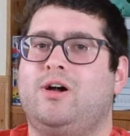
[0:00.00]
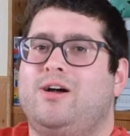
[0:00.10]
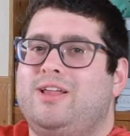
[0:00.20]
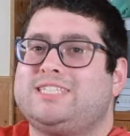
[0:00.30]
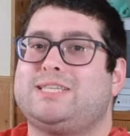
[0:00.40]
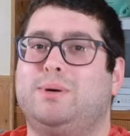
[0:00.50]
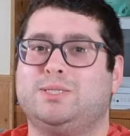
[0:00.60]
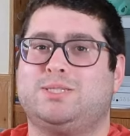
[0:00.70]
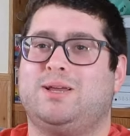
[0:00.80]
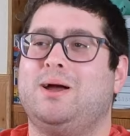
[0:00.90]
That's the
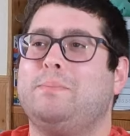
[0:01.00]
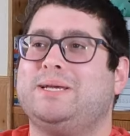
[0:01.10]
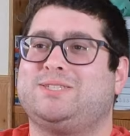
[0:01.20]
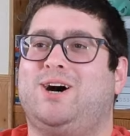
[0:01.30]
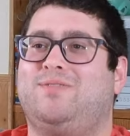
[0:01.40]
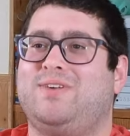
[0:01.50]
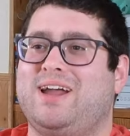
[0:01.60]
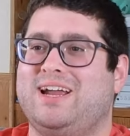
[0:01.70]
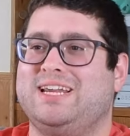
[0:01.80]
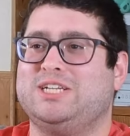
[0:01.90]
most pissed off
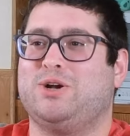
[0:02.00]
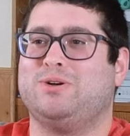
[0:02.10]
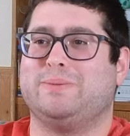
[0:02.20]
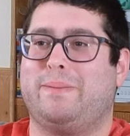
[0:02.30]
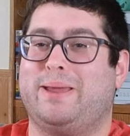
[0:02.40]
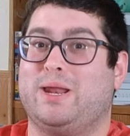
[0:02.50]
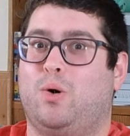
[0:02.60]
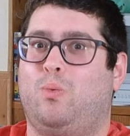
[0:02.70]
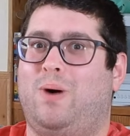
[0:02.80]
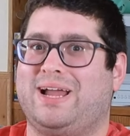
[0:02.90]
any show has made me in a
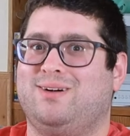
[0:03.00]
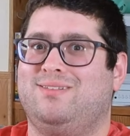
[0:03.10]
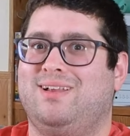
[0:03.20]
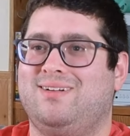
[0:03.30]
while.